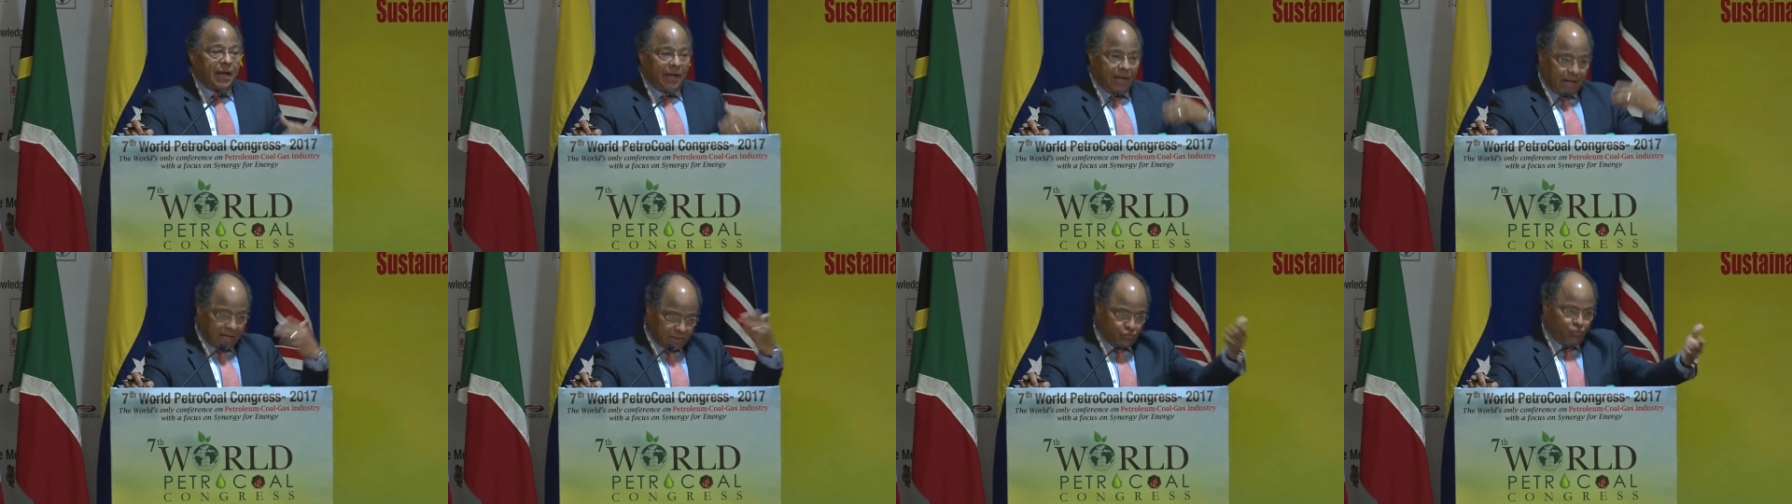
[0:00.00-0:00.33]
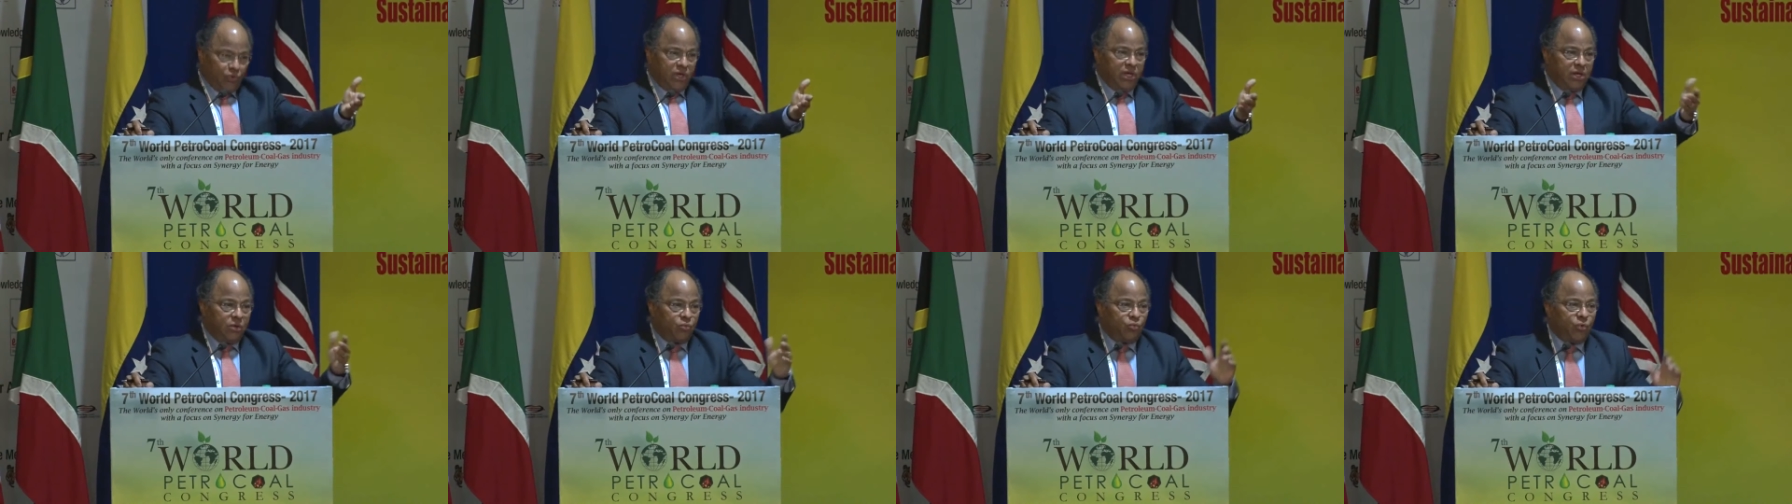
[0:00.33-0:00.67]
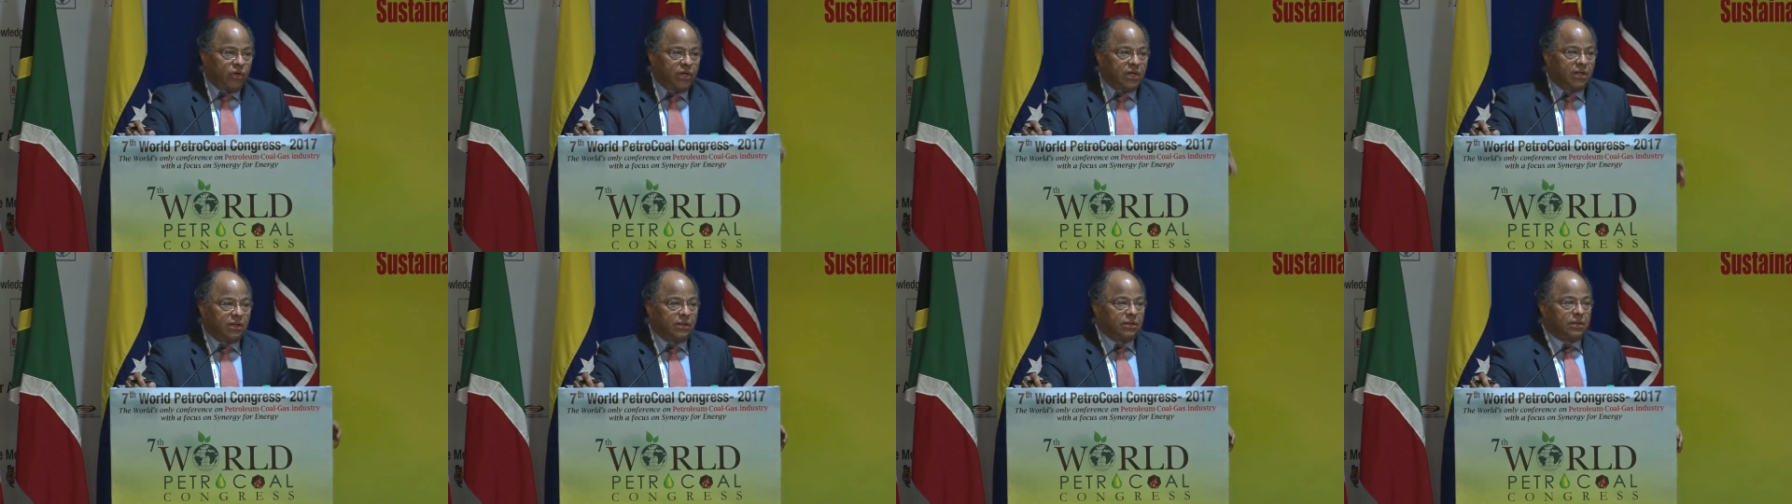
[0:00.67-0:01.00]
and as we
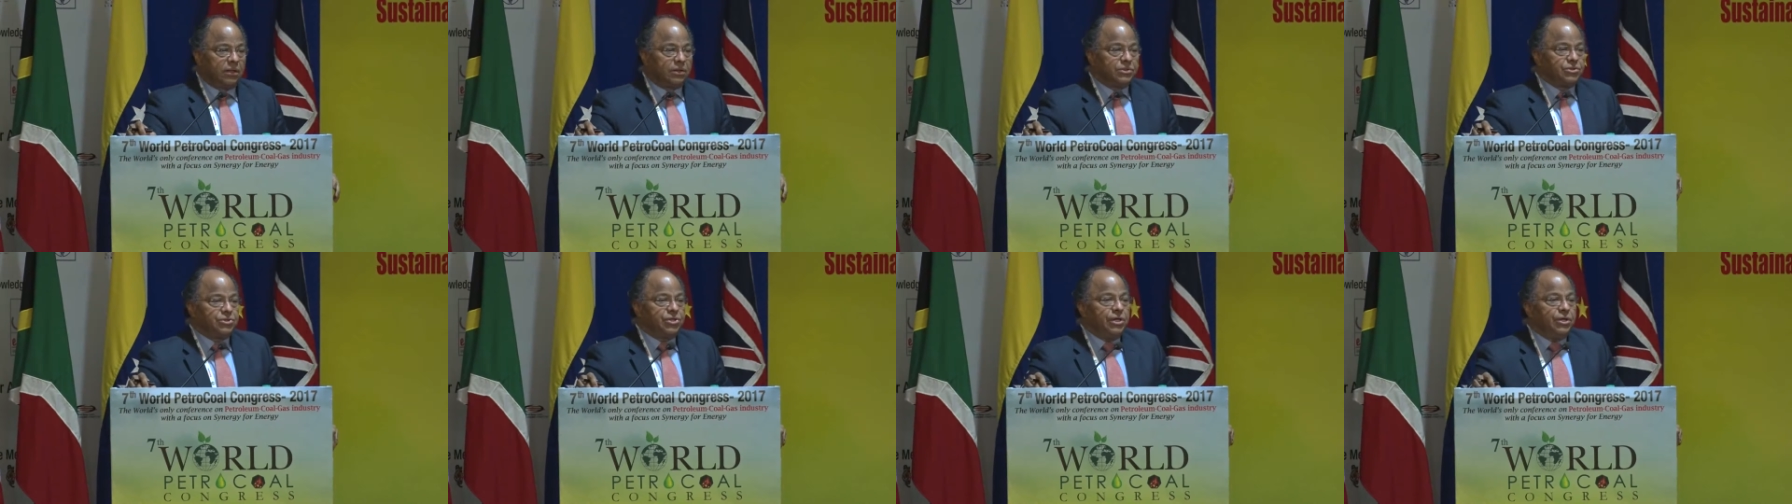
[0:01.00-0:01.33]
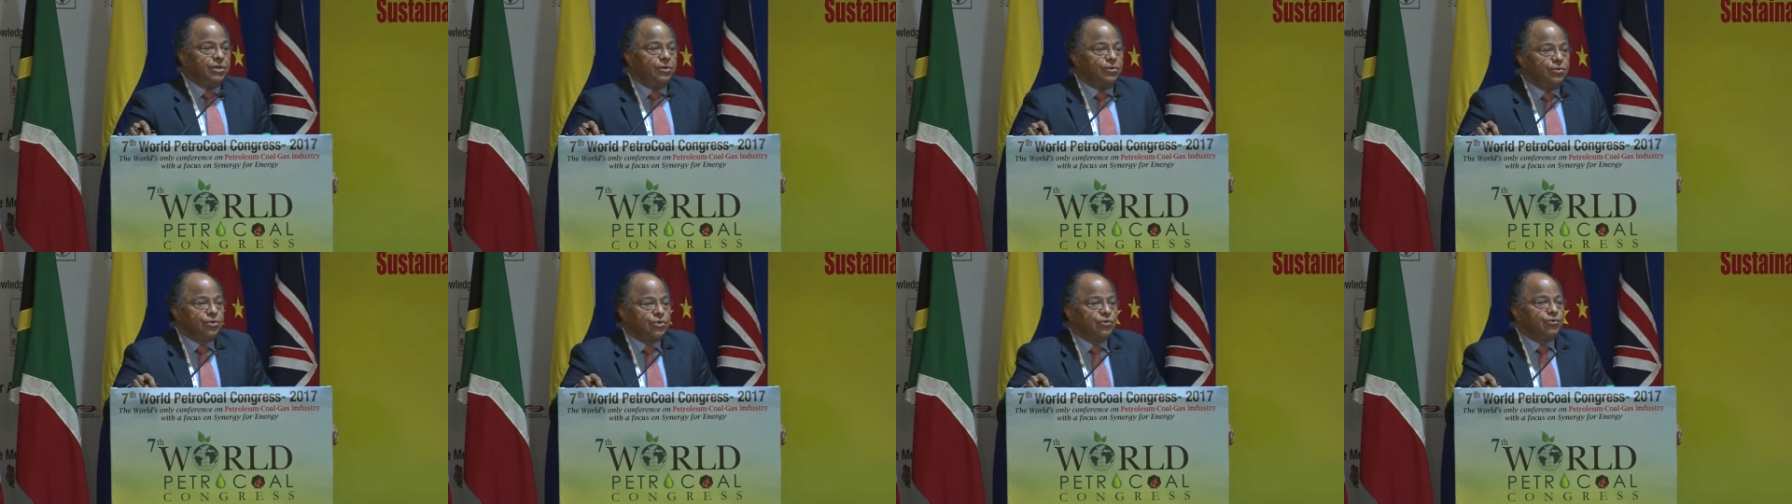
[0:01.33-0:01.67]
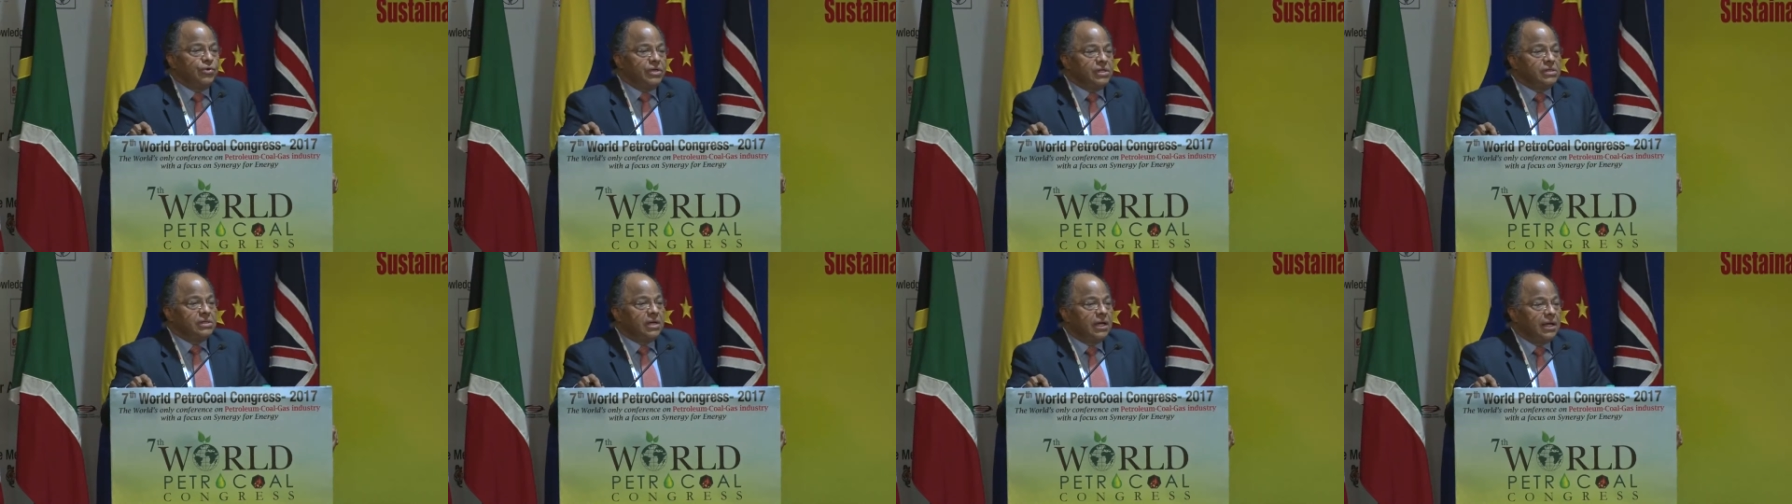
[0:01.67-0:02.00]
will continue
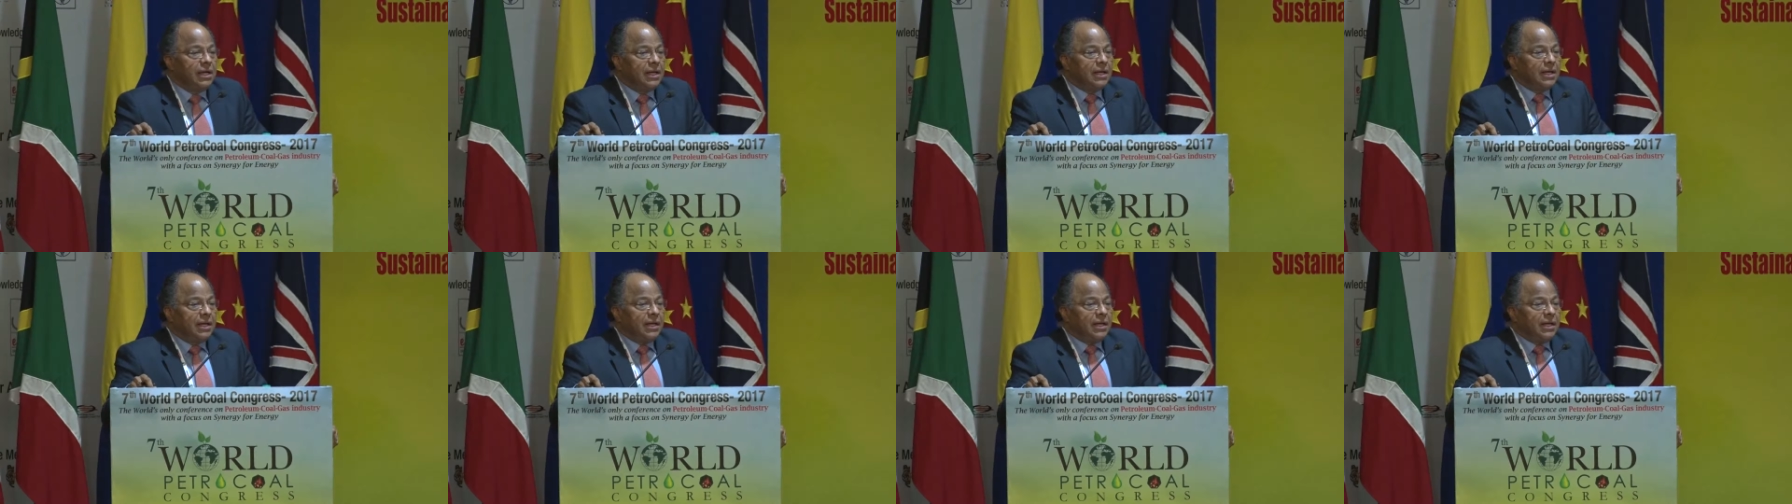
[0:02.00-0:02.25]
doing,